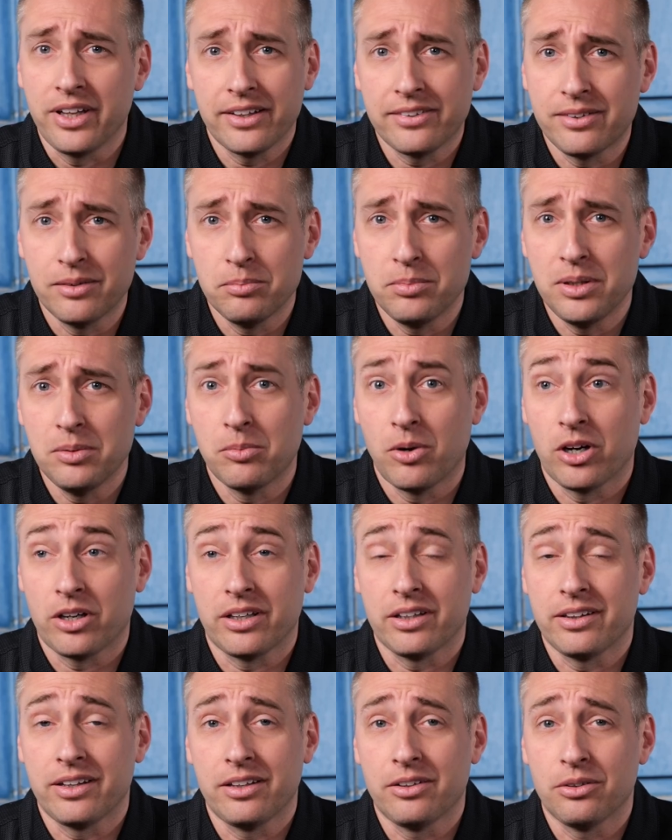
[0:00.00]
the SMB
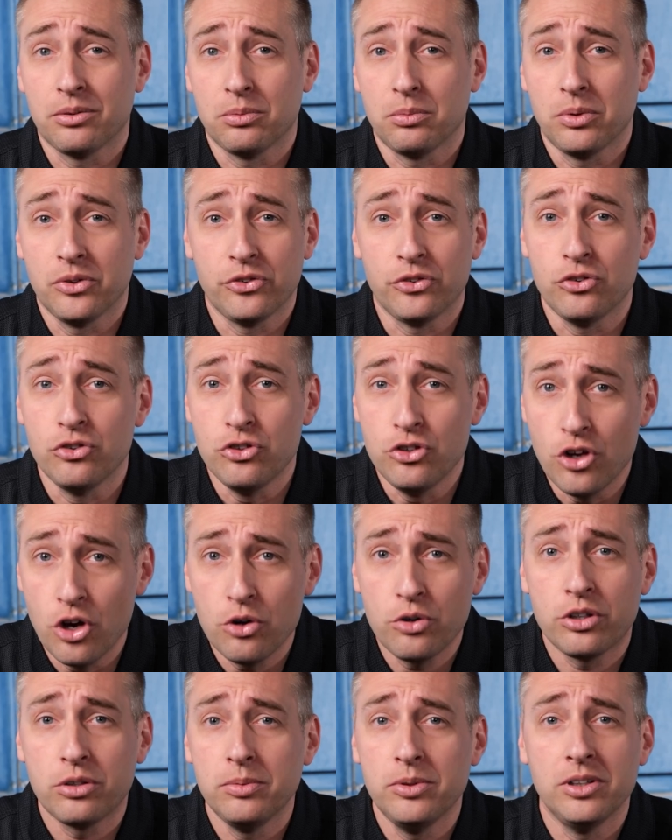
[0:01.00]
market. There was
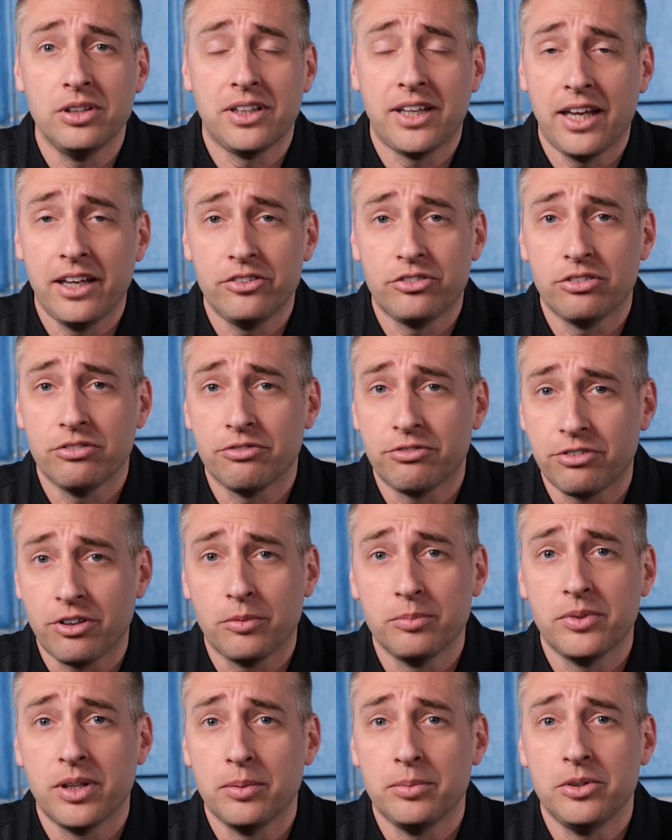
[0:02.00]
no communication
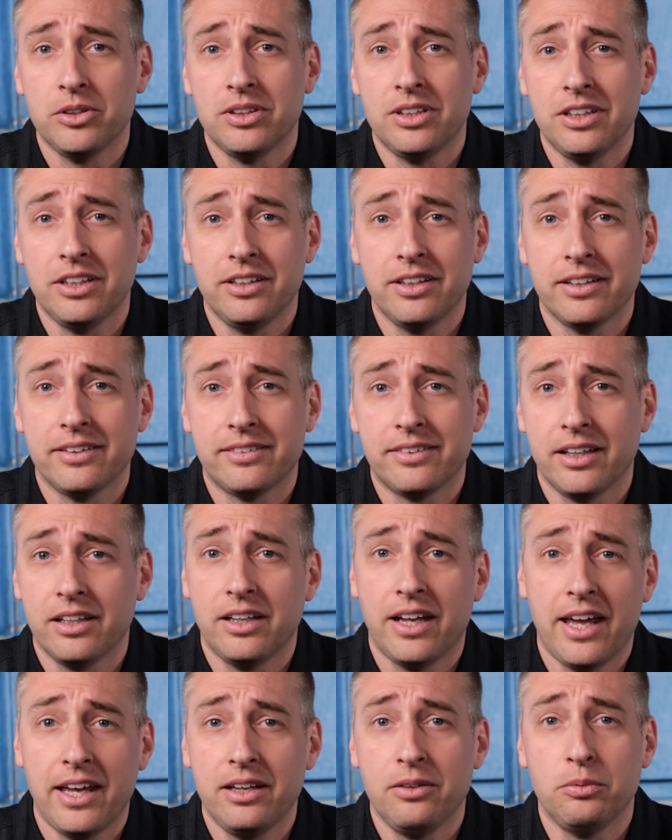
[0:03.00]
from WD that
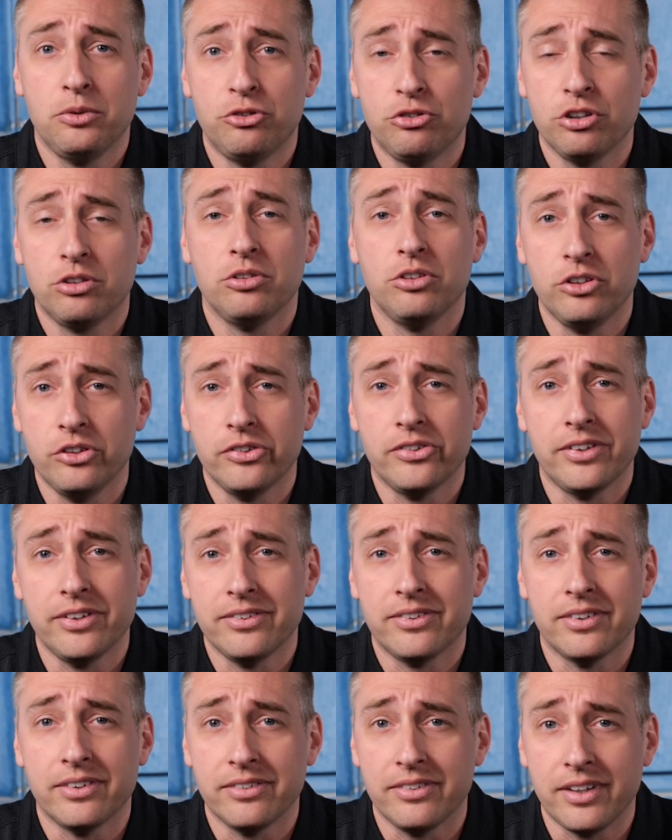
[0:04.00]
said, hey, we shouldn't use
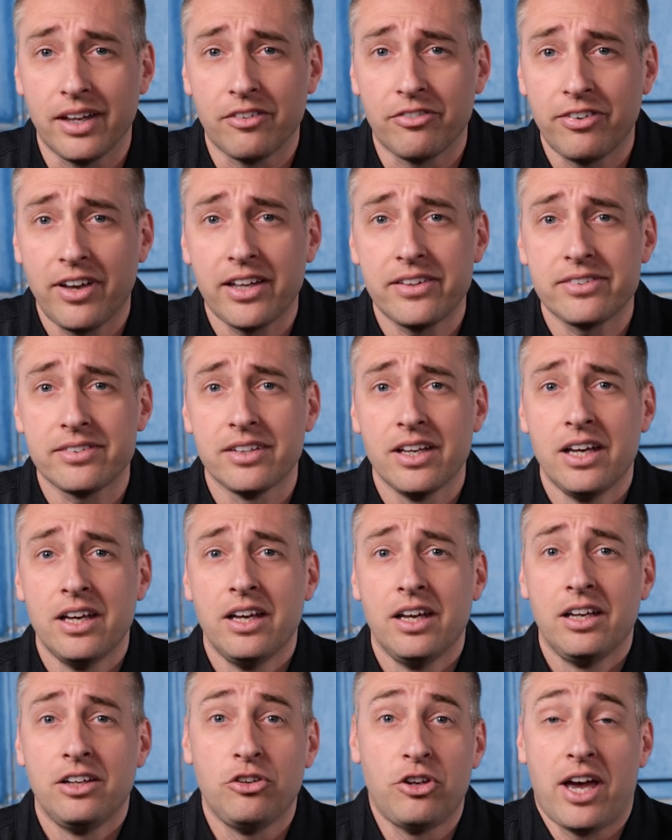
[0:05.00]
these in ZFS.
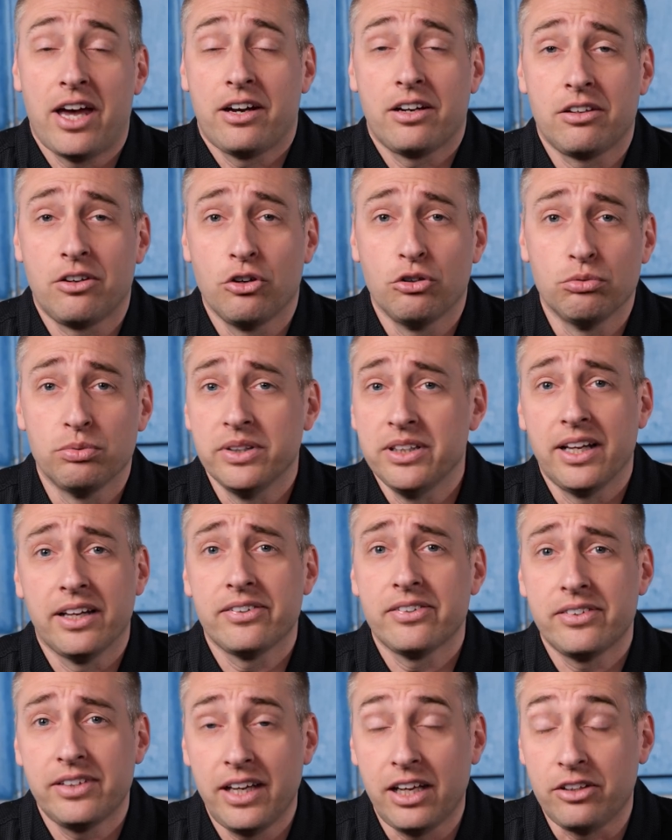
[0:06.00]
You had to go read
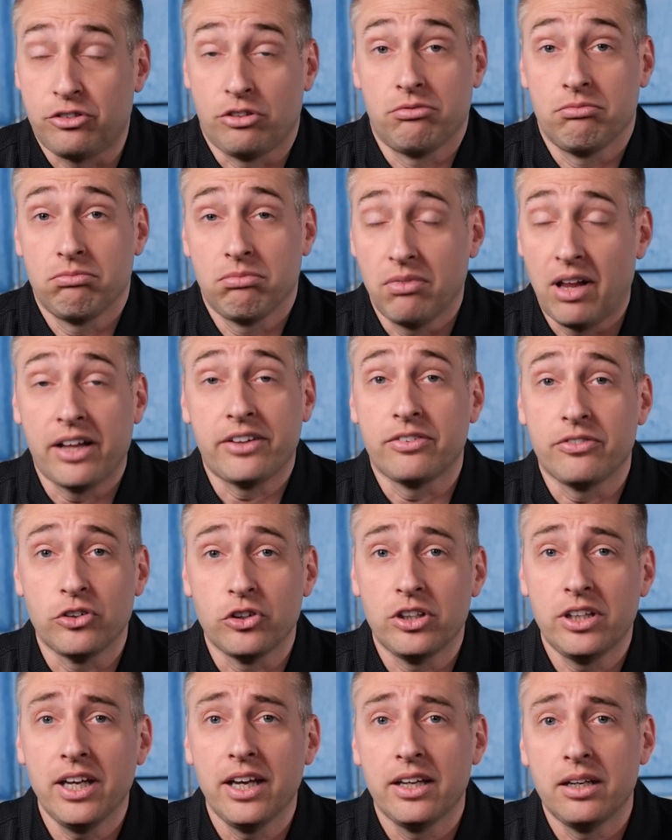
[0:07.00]
STH, and lots of
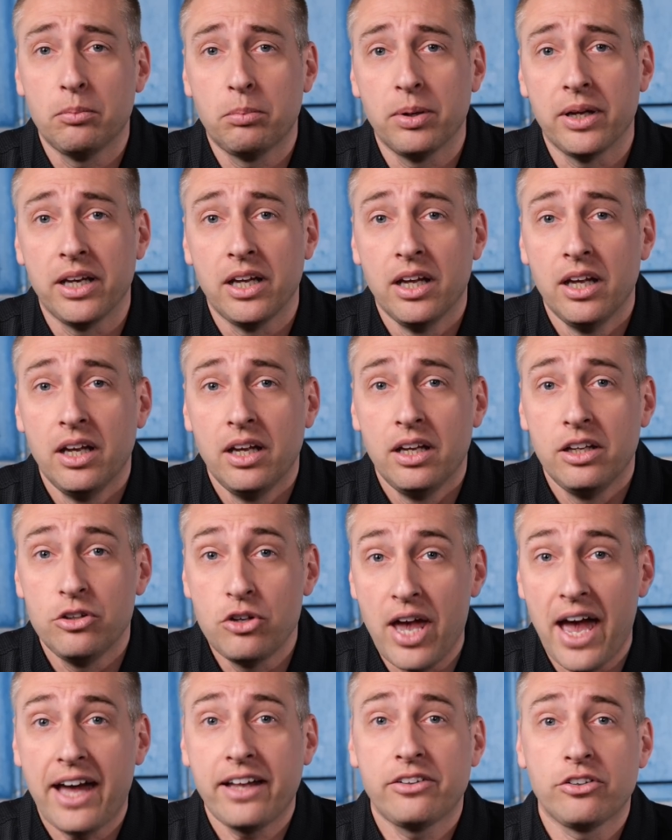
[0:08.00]
you did, but
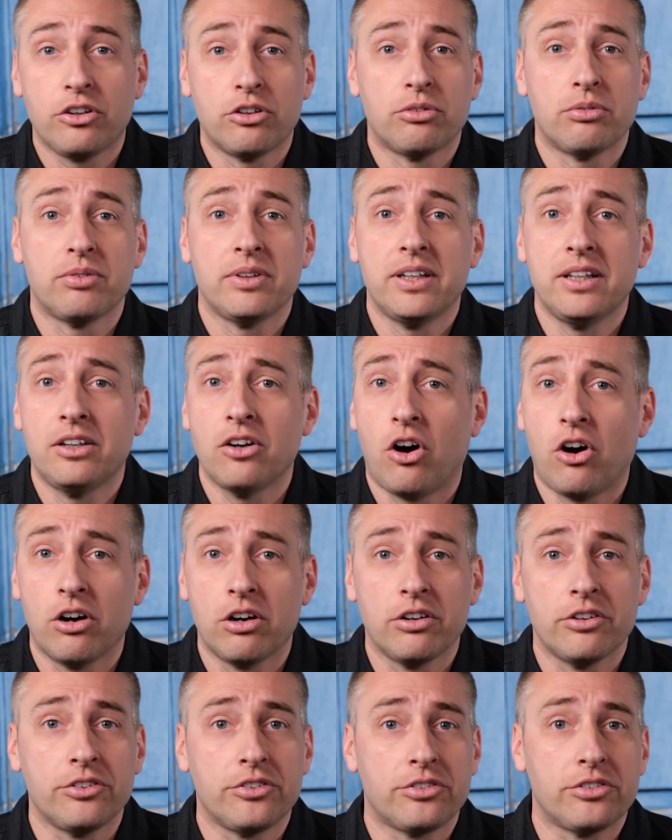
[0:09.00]
you had to go read
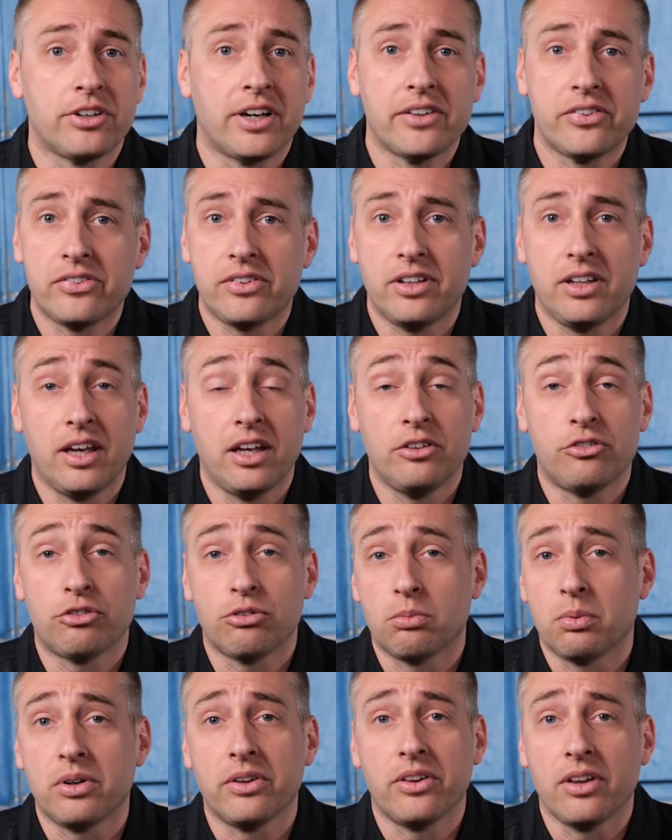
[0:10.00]
ours or STH
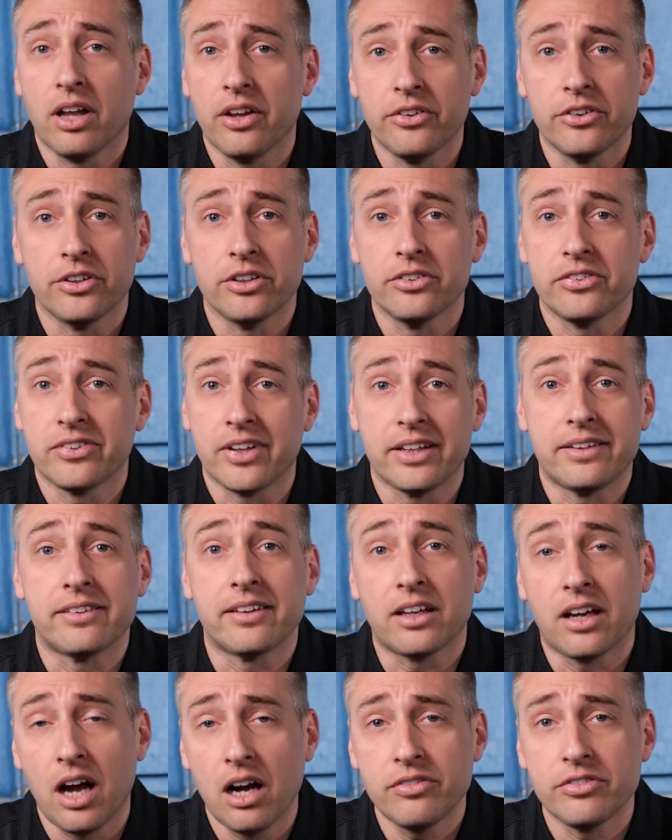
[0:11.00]
or one of the other
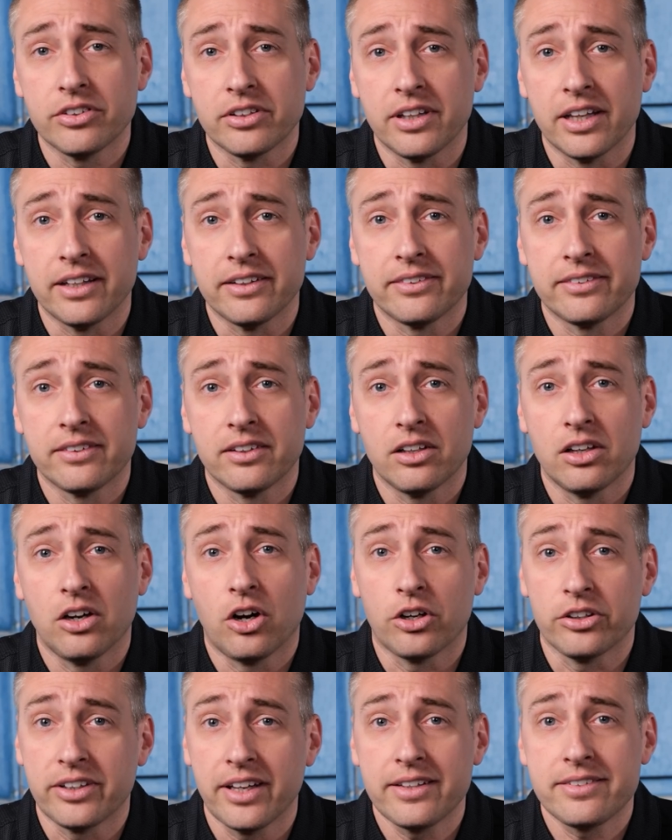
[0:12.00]
sites that covered this,
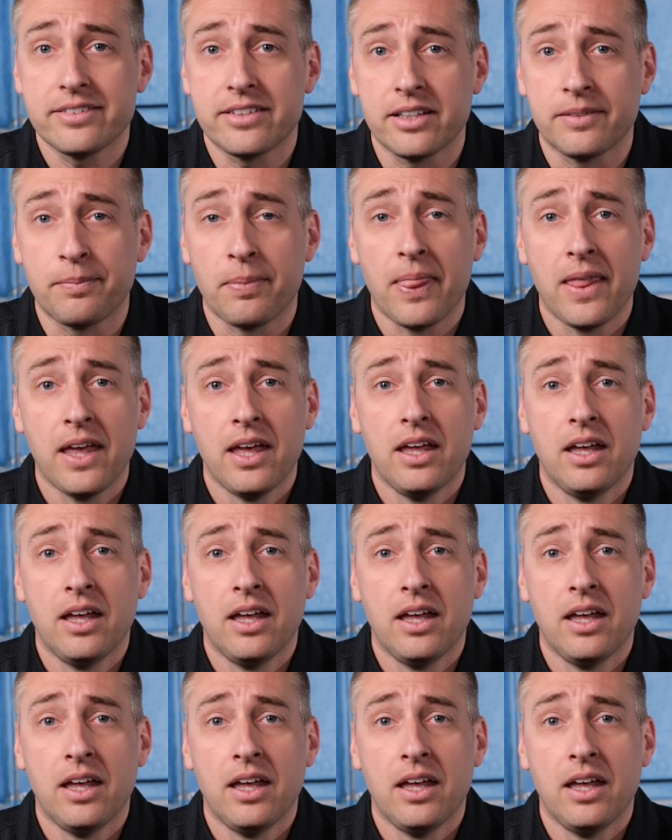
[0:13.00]
our testing,